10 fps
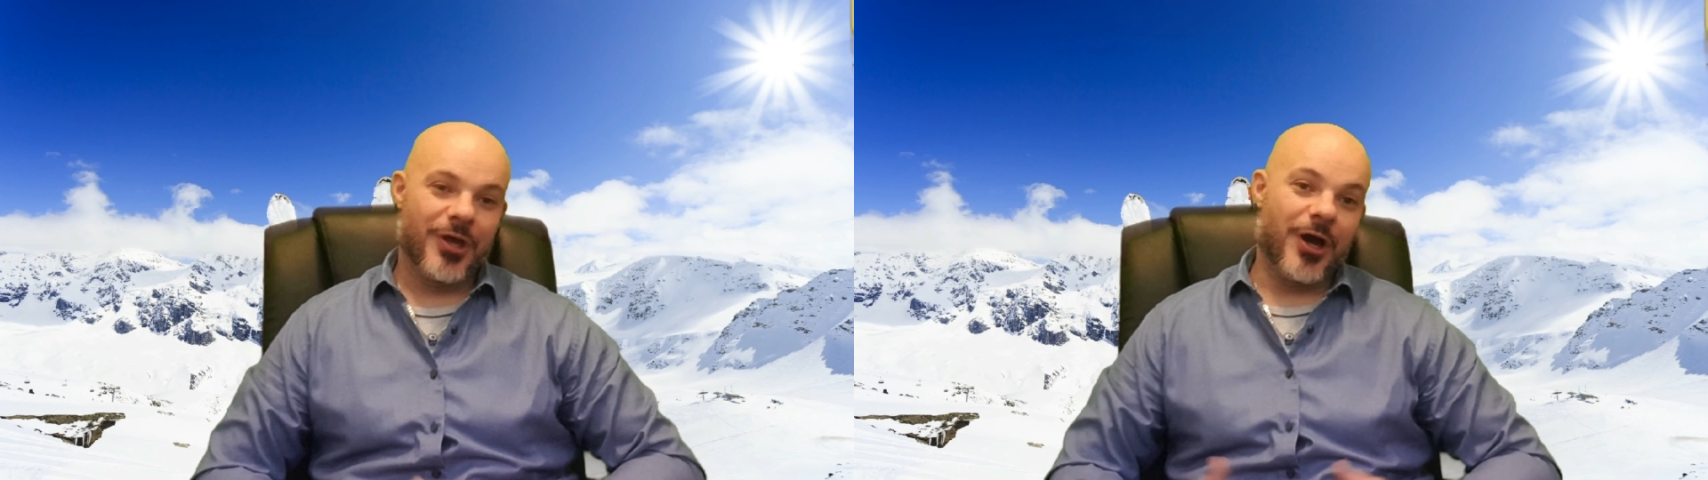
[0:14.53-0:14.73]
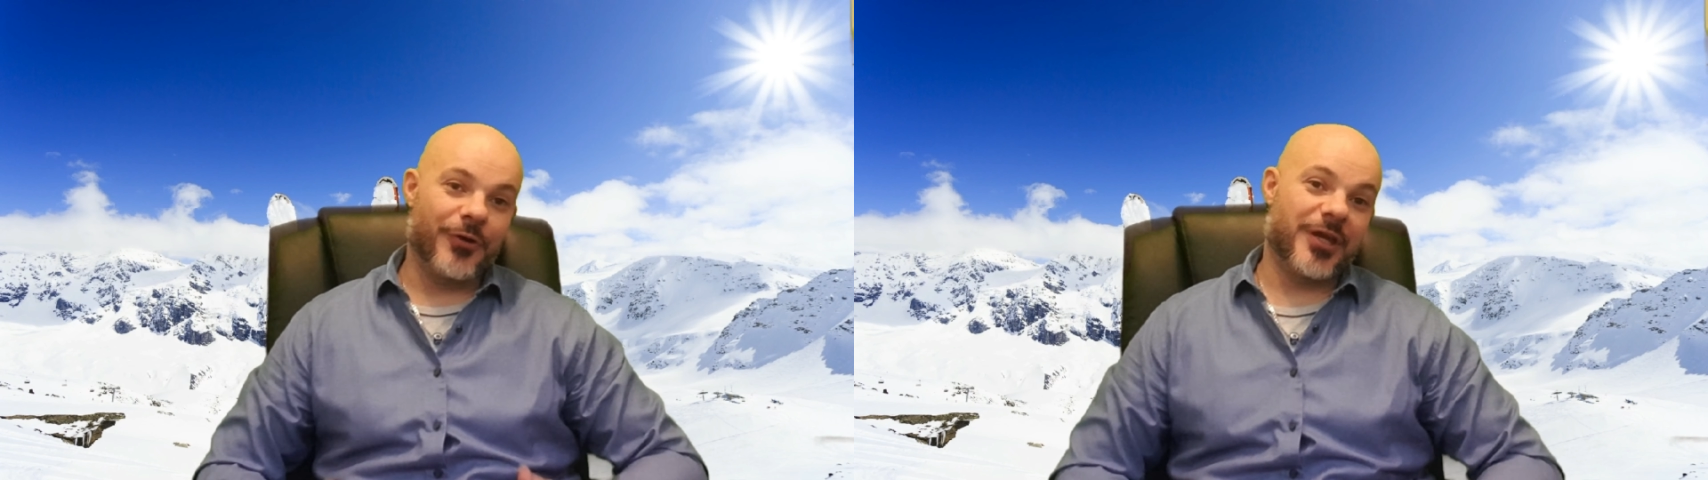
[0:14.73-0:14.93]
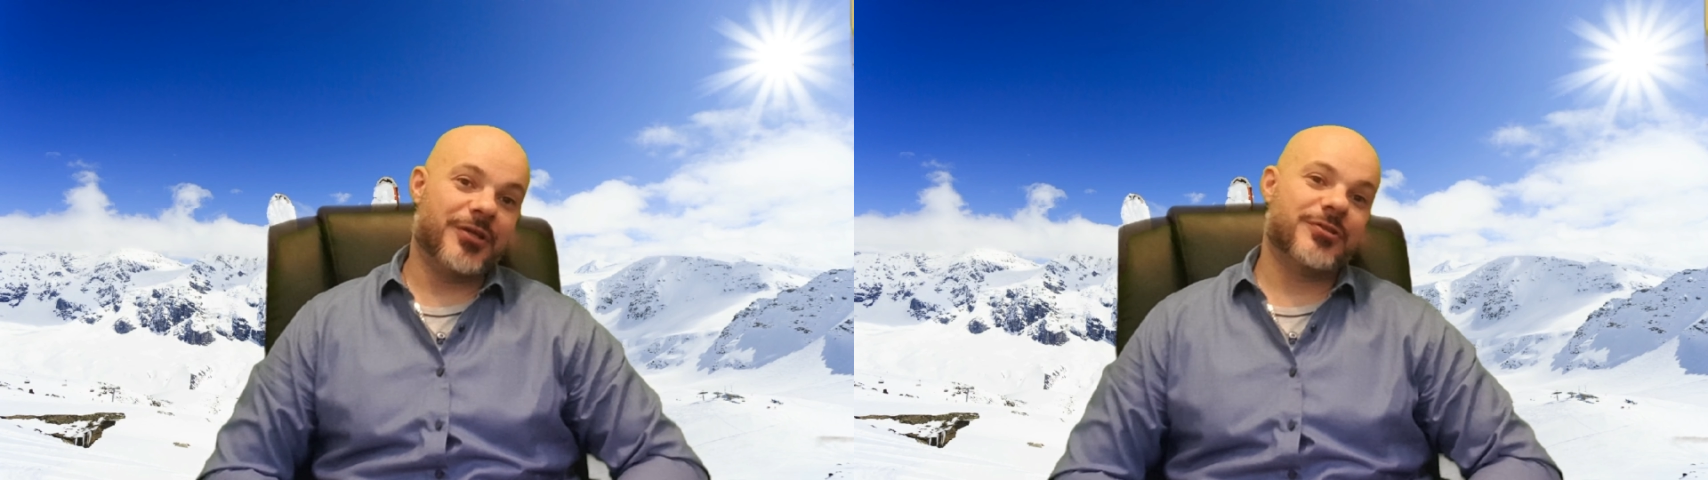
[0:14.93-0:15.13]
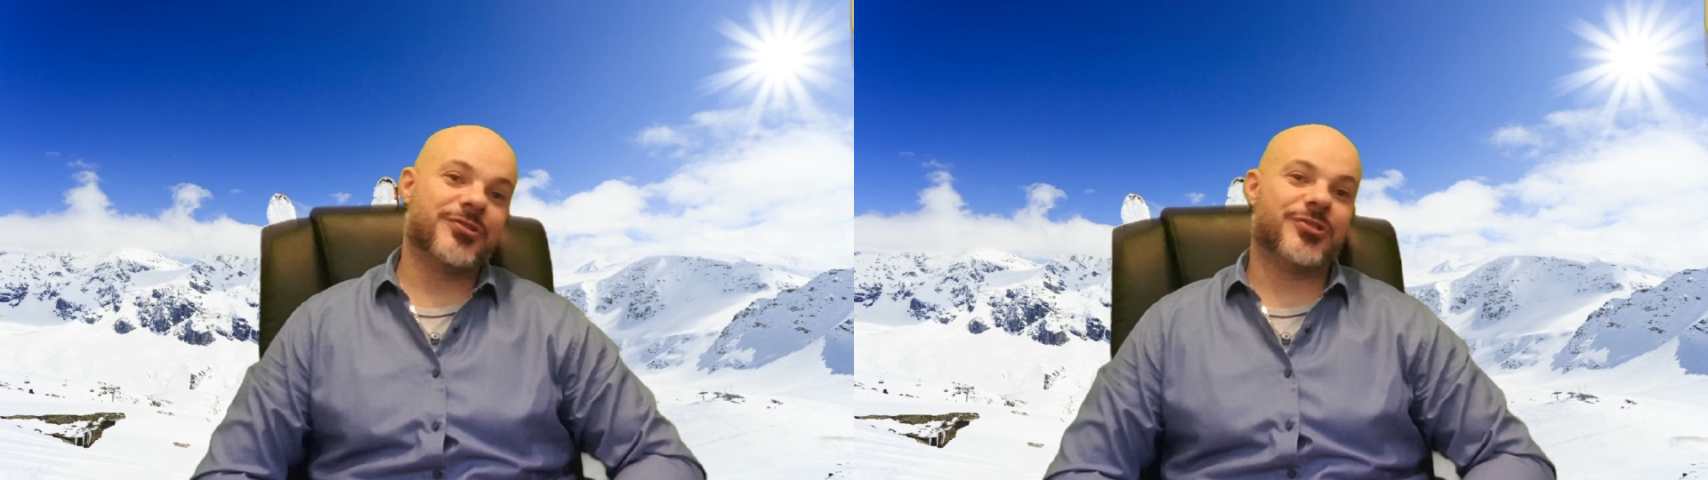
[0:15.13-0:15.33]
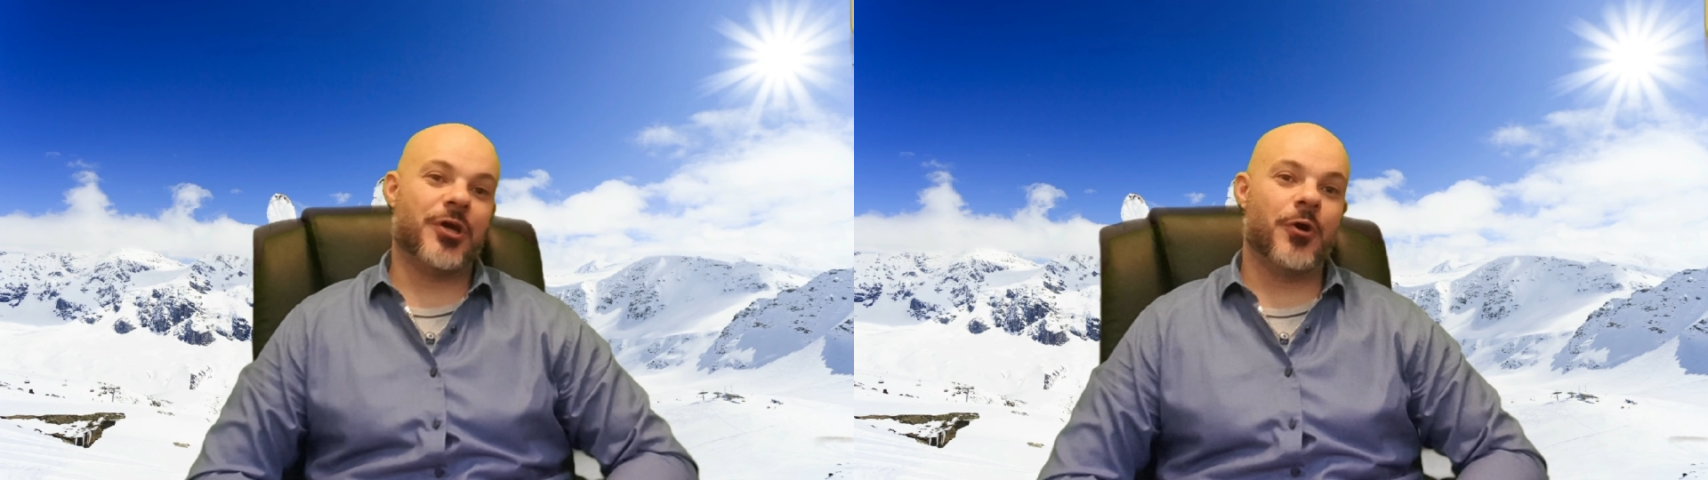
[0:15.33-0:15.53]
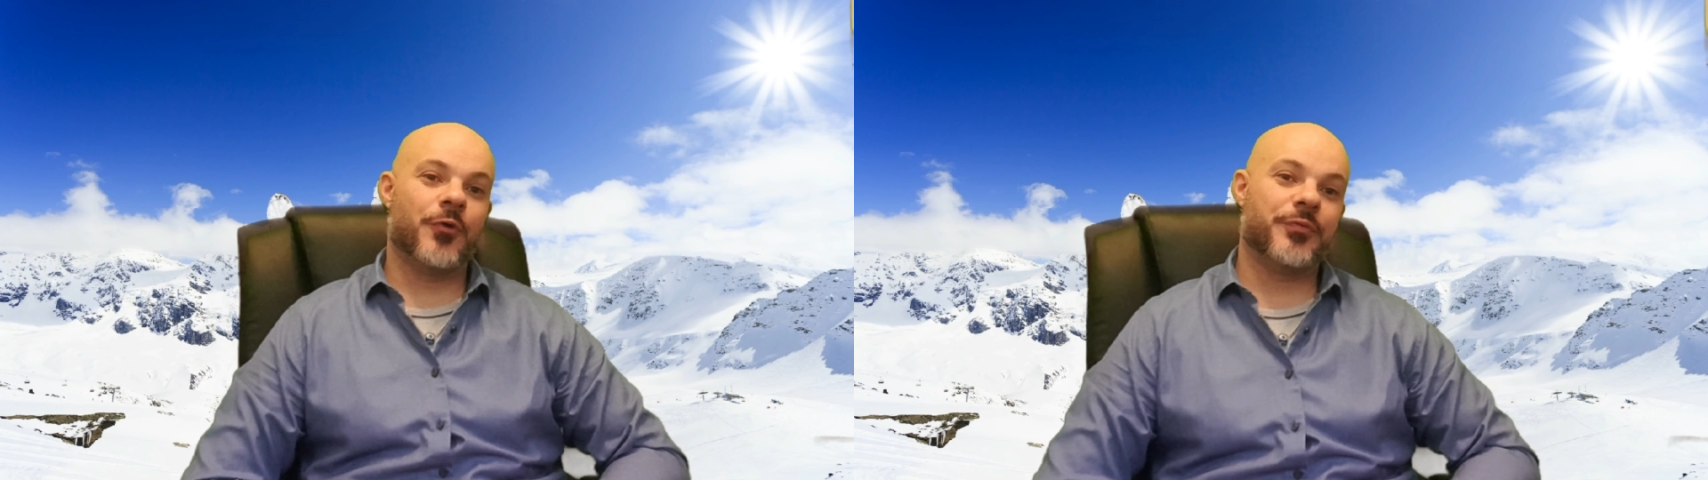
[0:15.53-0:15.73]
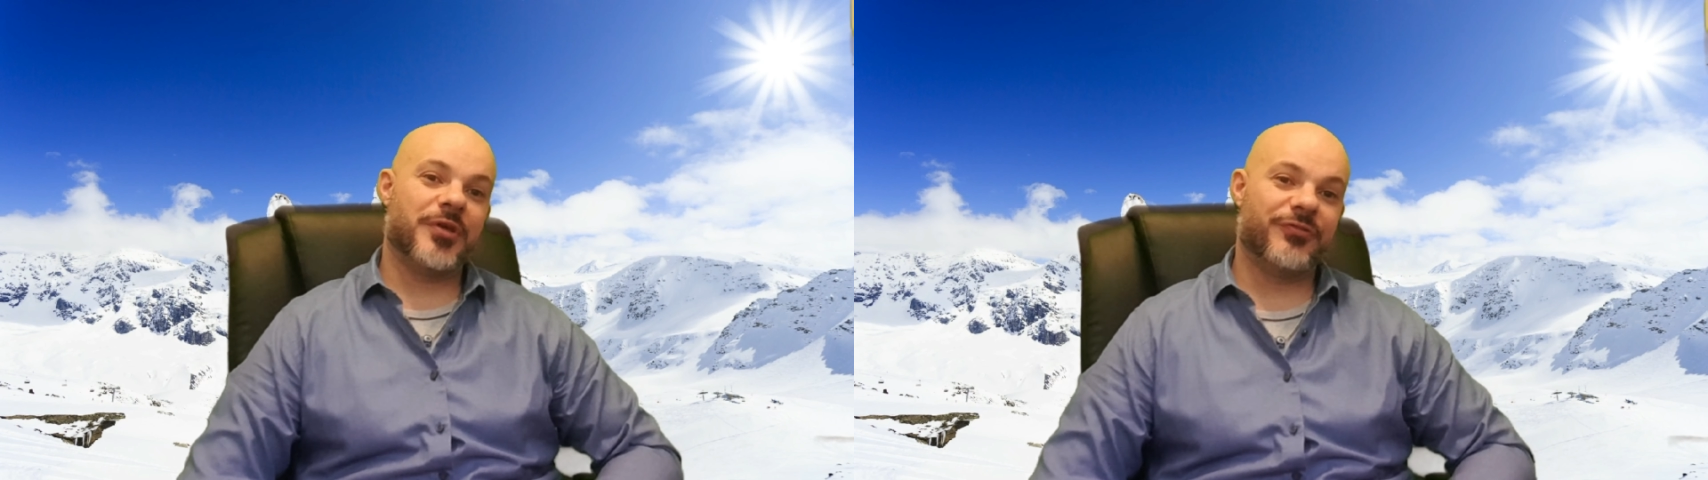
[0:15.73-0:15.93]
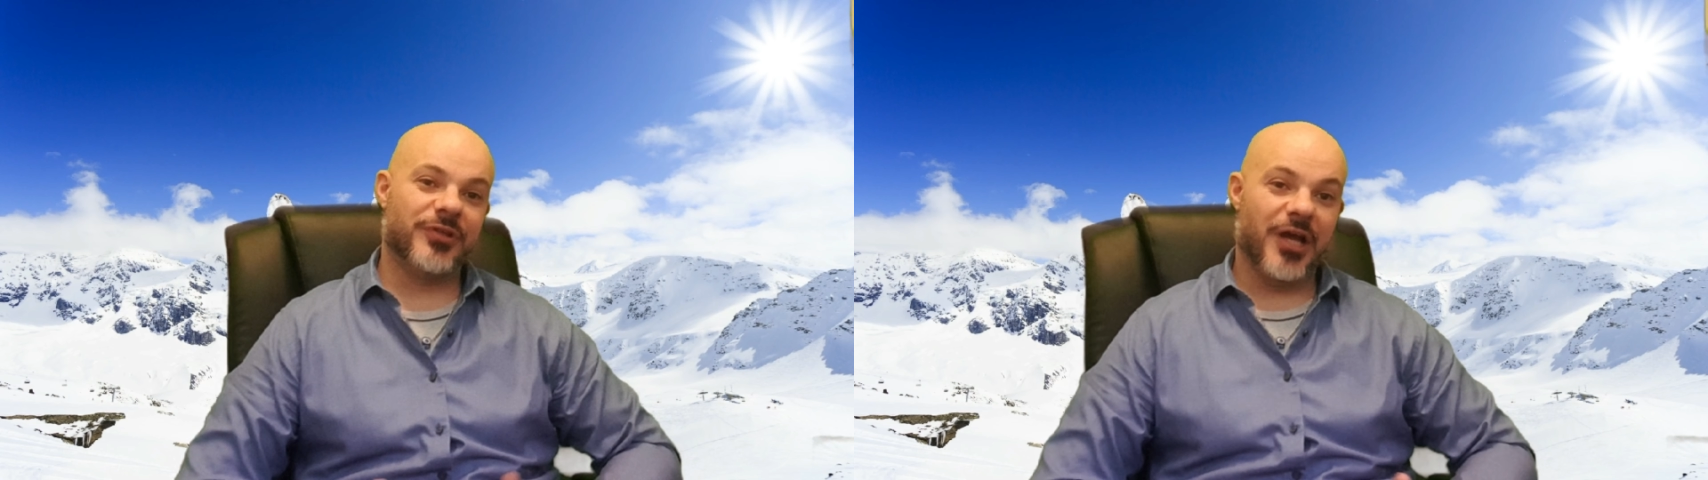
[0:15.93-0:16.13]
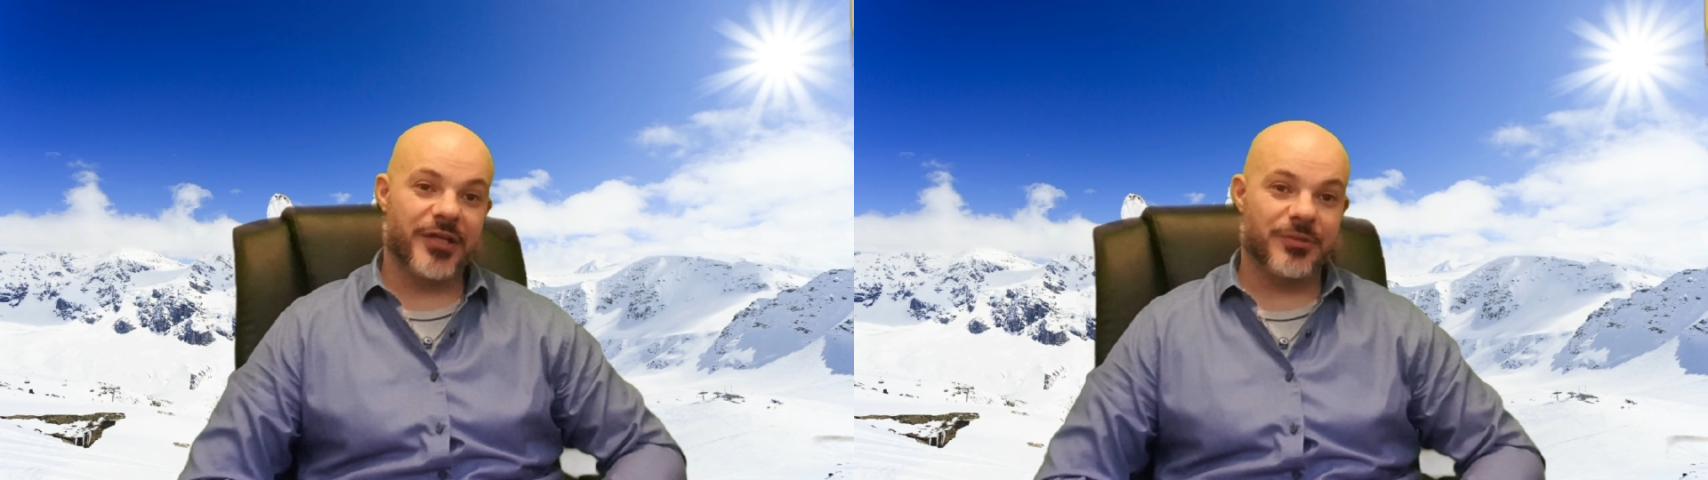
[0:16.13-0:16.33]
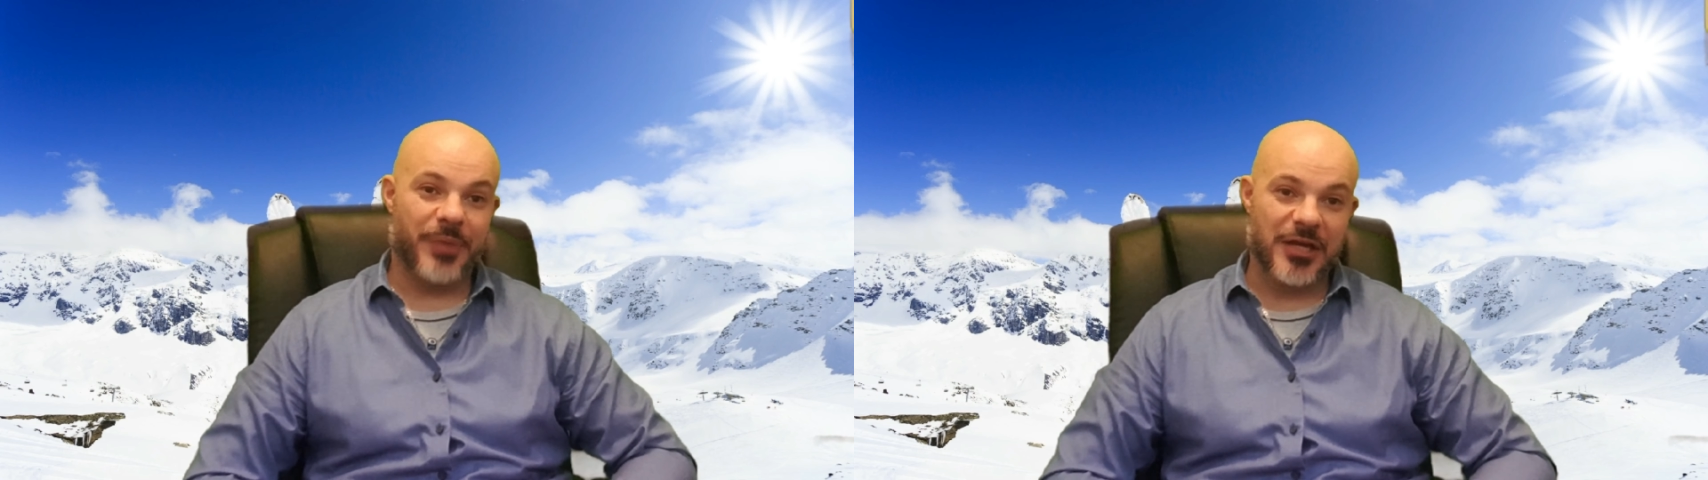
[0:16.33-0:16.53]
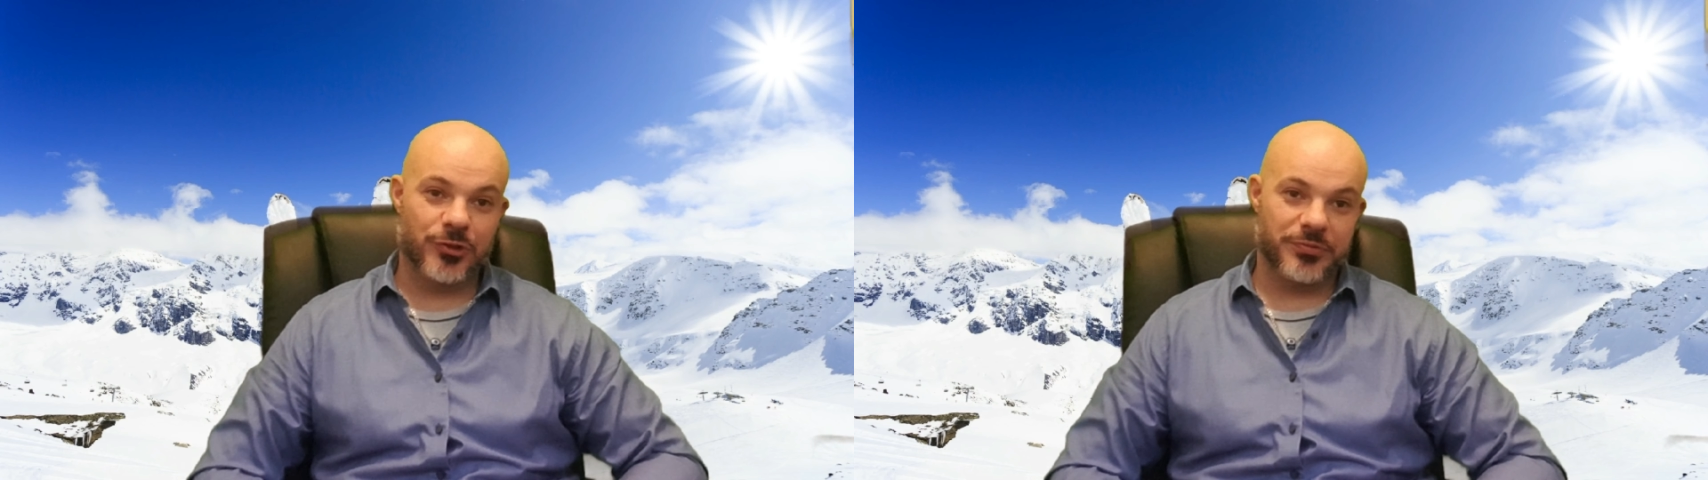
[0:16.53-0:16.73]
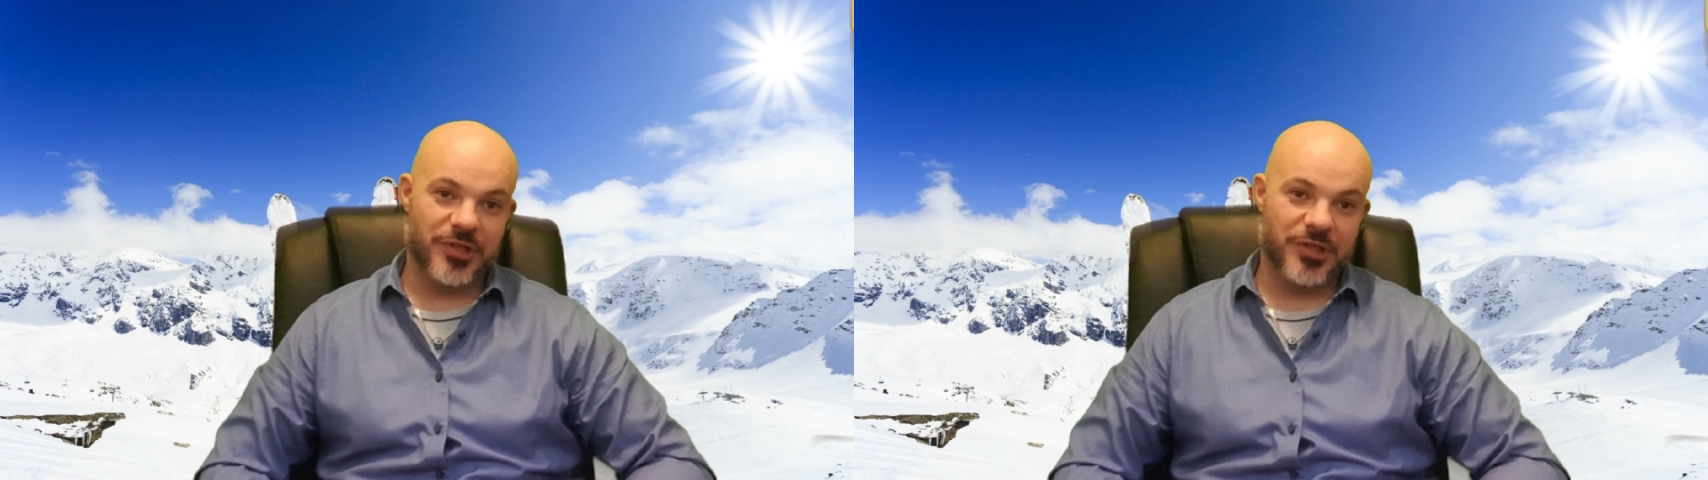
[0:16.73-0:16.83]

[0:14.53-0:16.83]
Okay, so if you like the backdrops